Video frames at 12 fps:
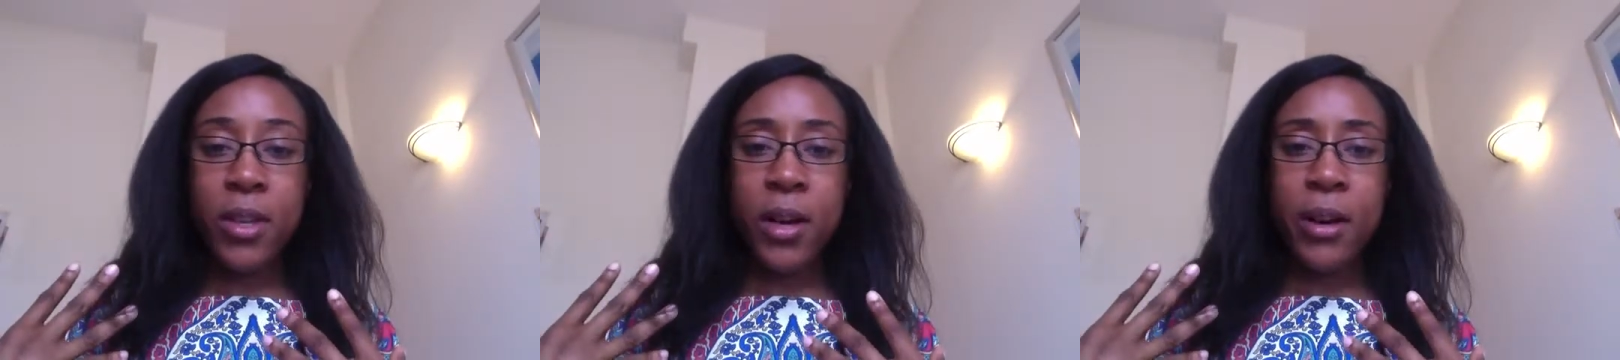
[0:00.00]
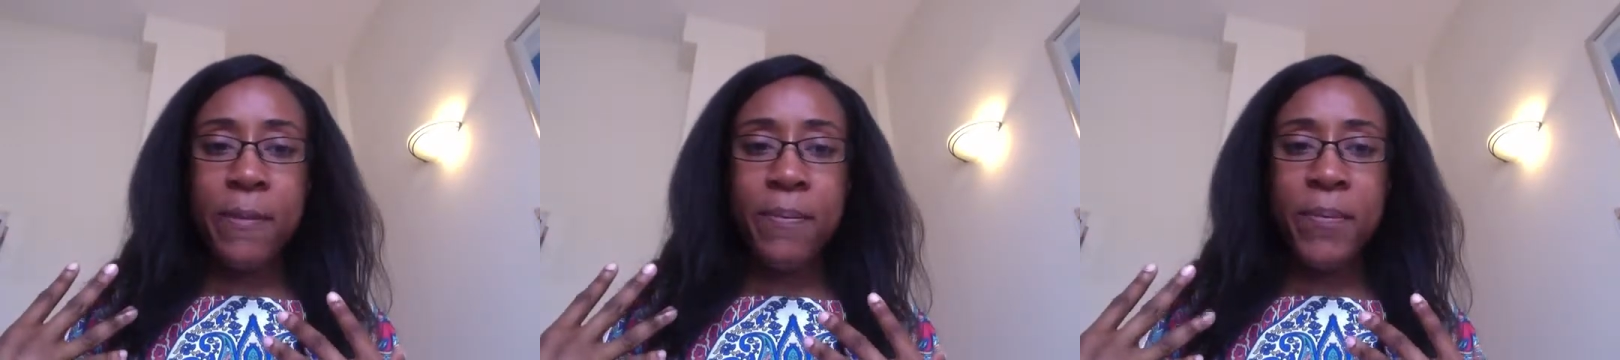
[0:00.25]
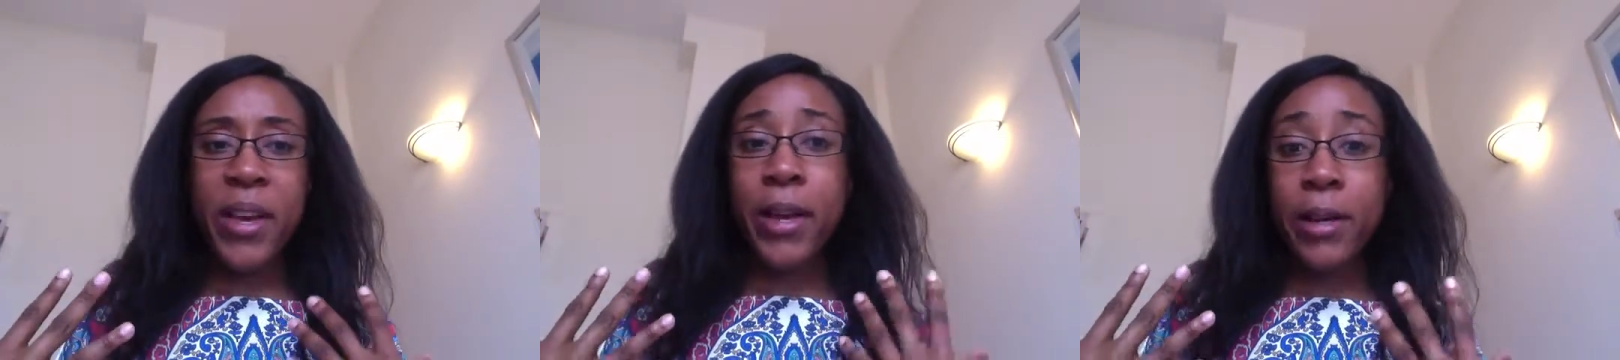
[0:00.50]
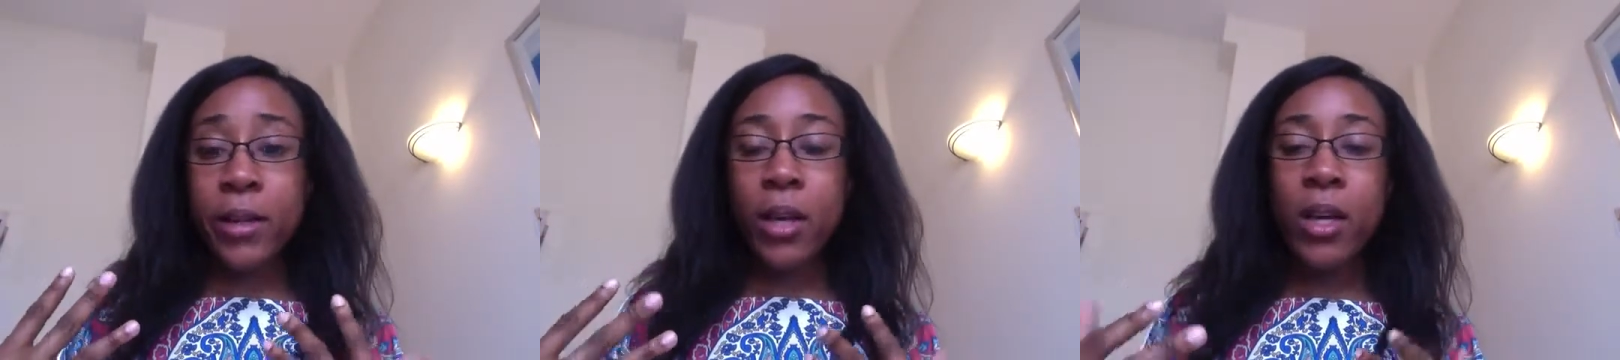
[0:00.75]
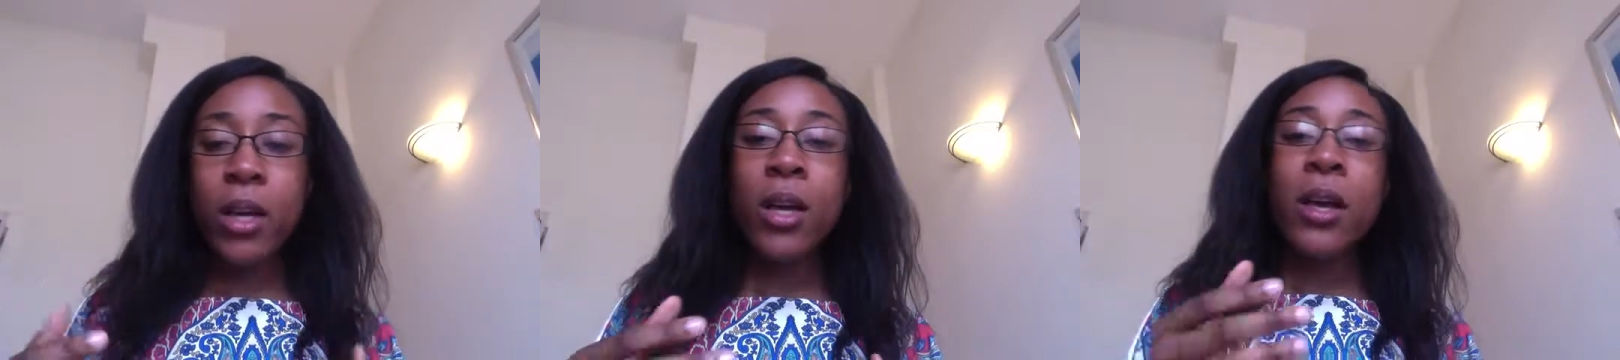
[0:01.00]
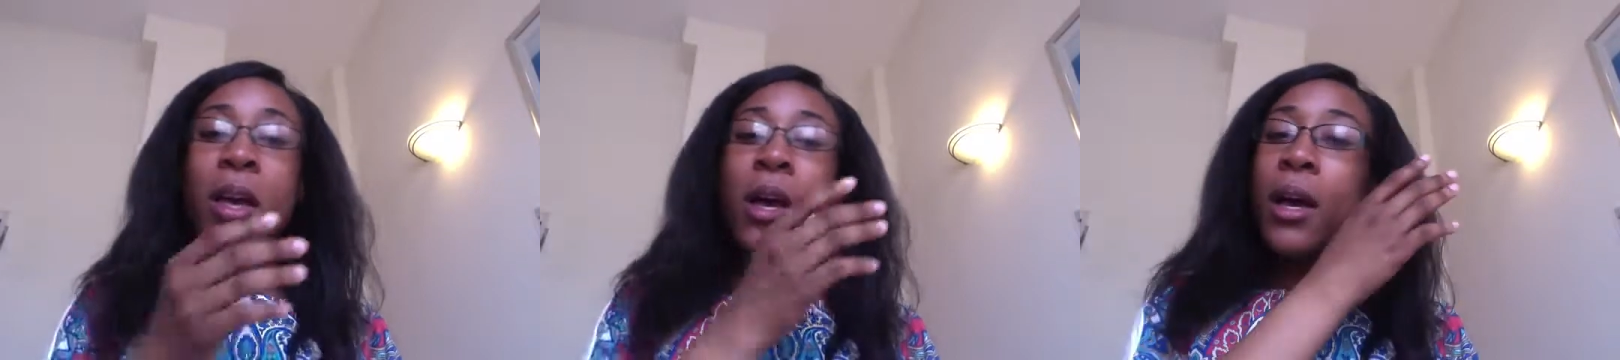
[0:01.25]
kind of look,
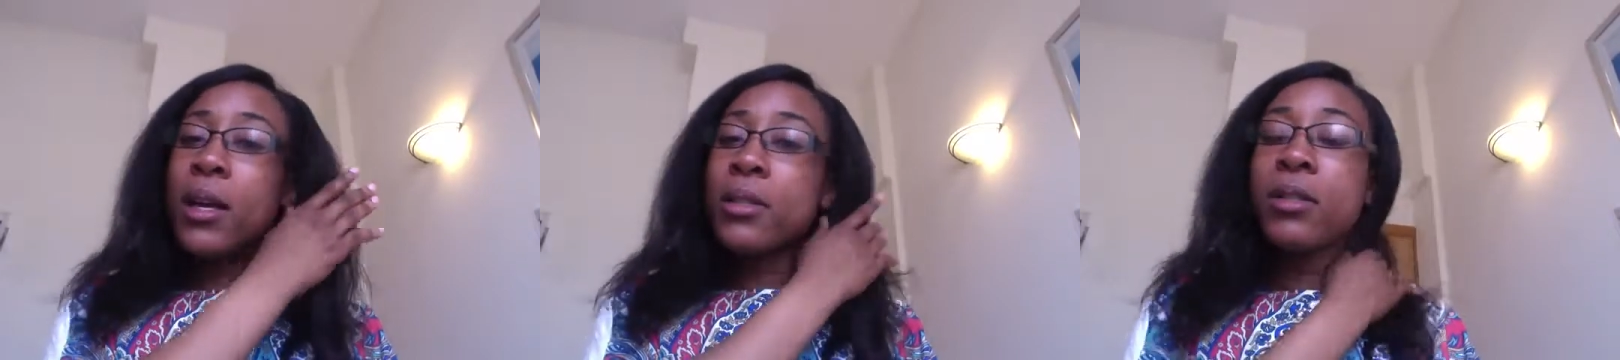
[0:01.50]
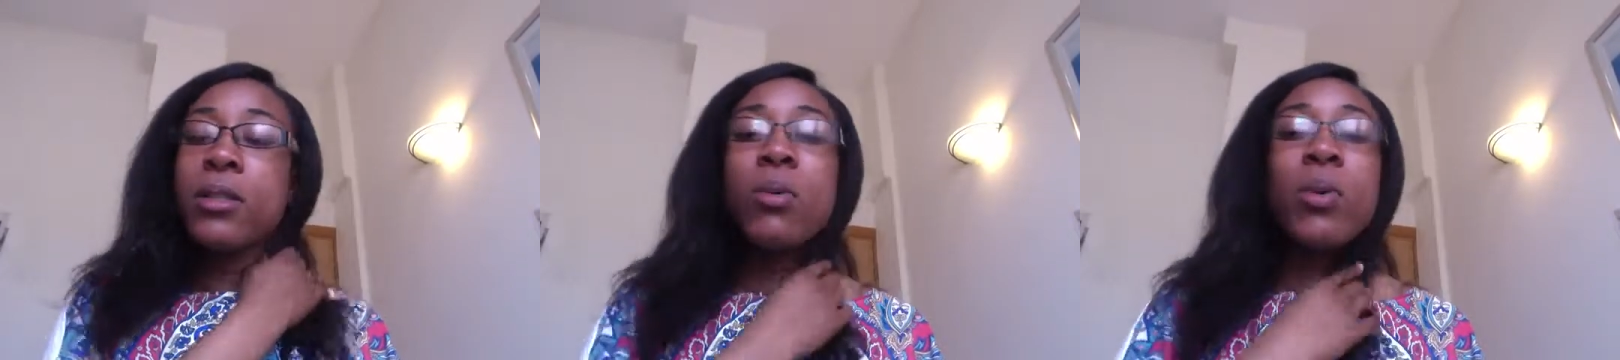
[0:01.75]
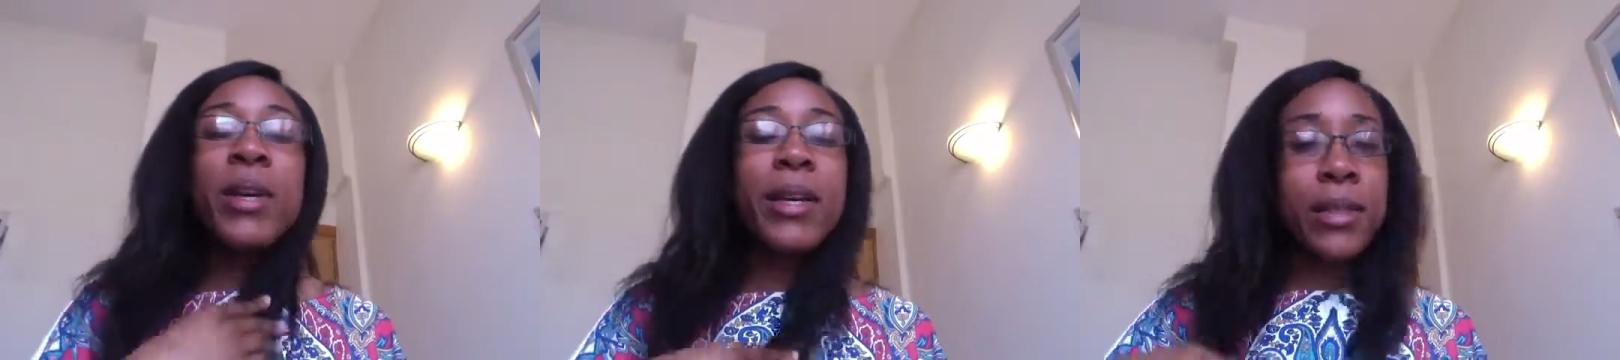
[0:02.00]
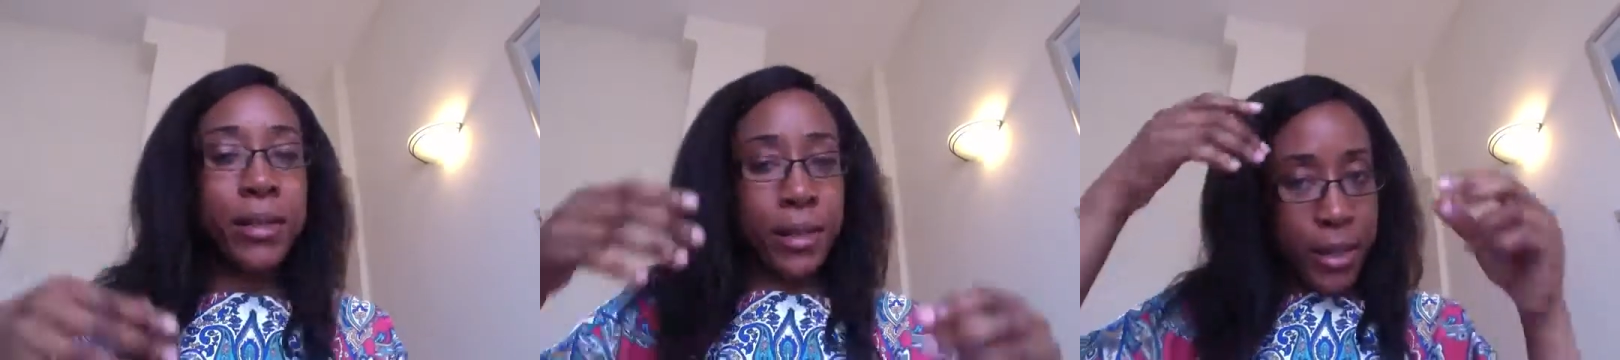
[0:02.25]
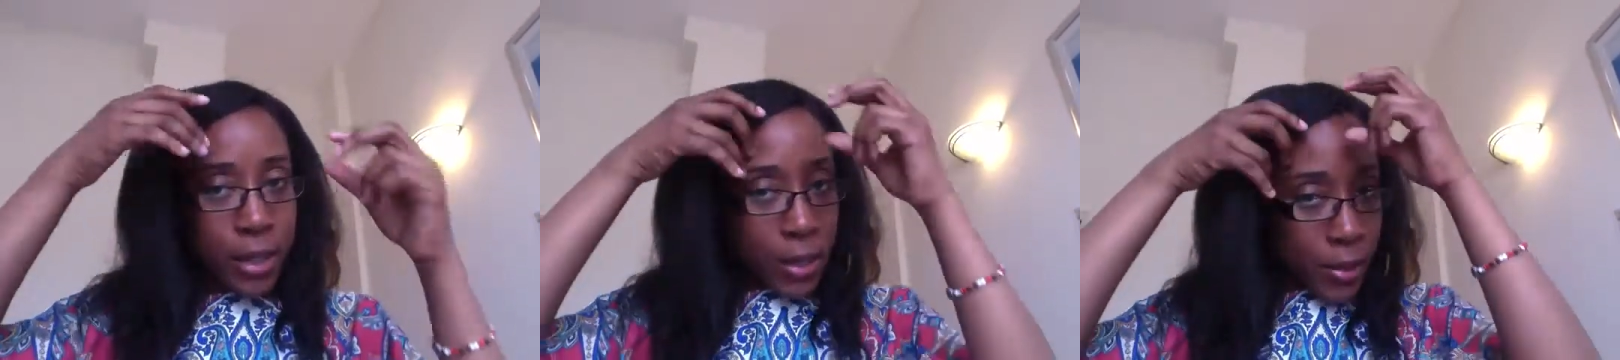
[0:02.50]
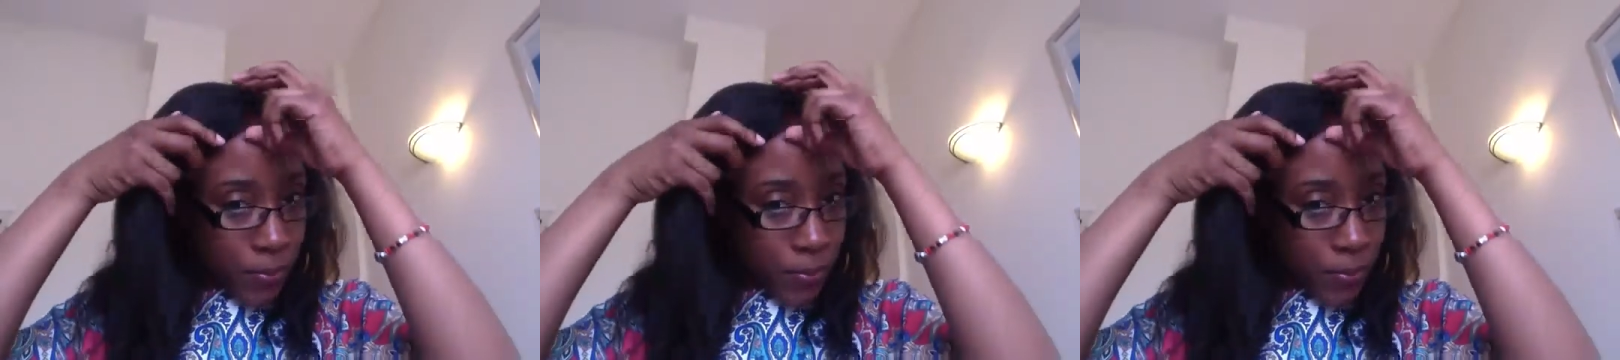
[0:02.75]
and so what I did,